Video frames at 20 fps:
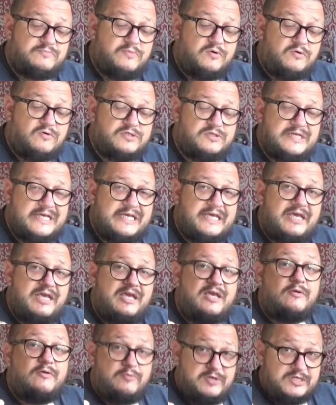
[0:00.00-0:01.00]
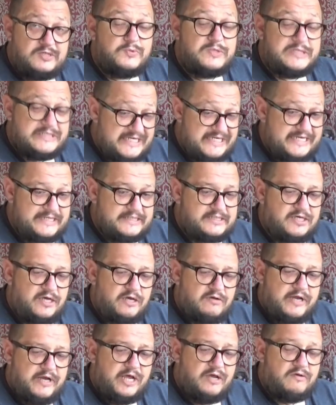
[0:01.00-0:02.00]
bought it, which was years ago
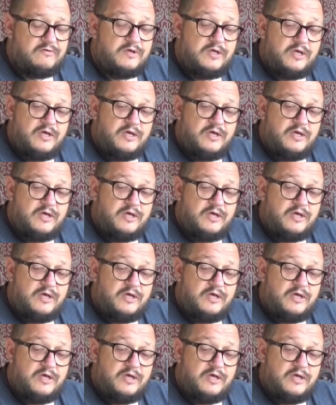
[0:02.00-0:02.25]
now.